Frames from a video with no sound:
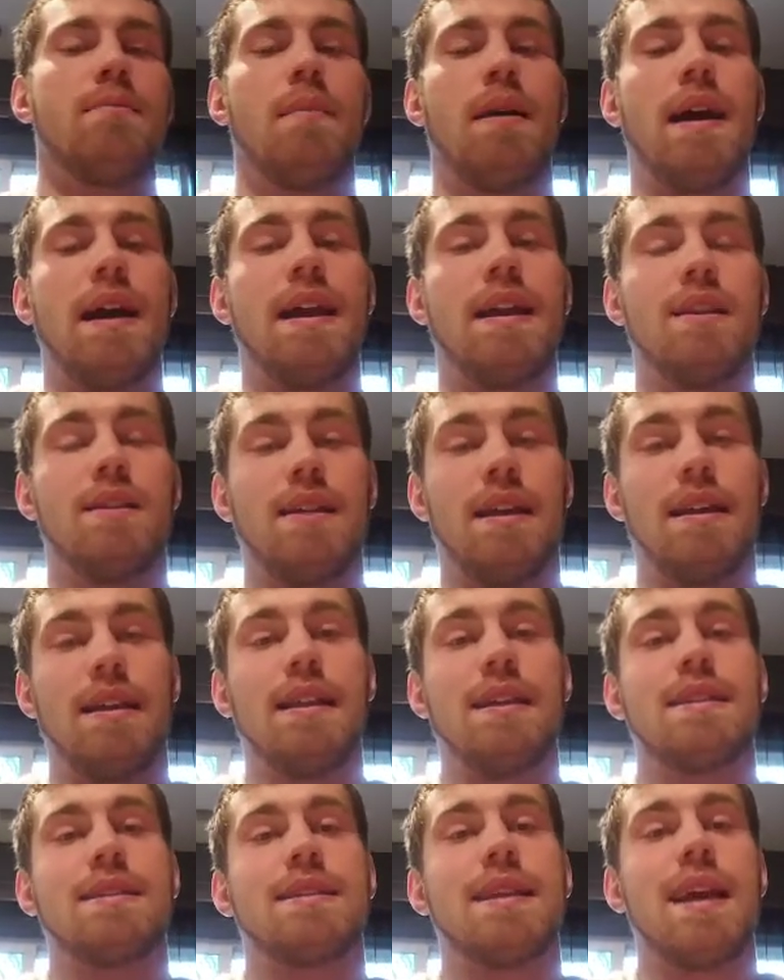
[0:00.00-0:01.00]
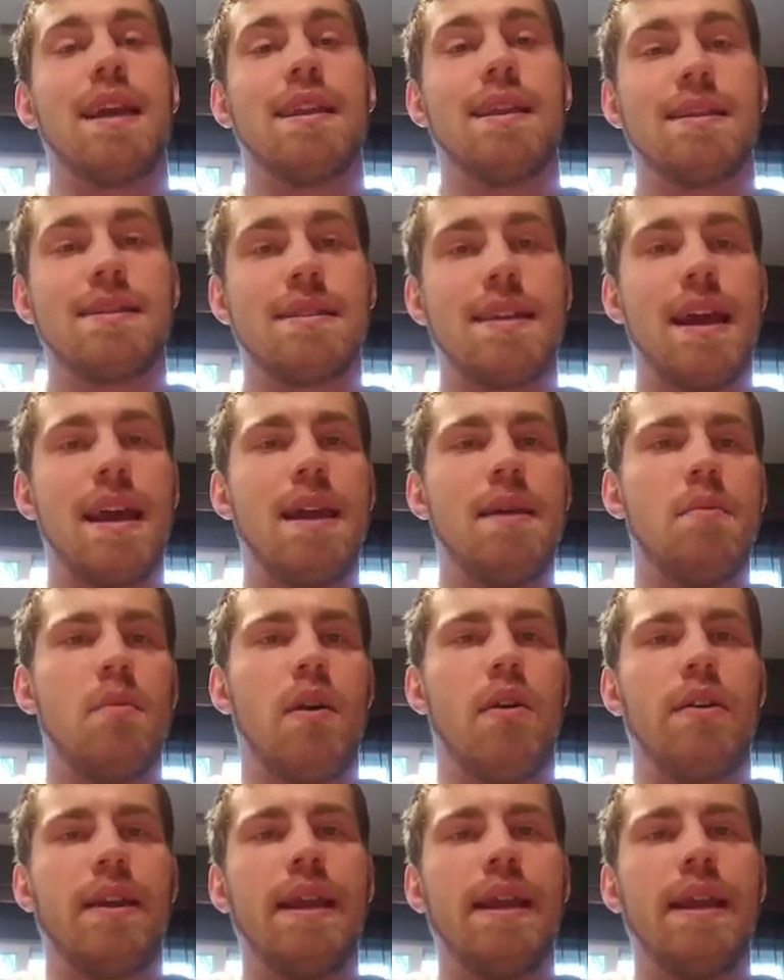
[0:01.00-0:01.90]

might at least stay the same while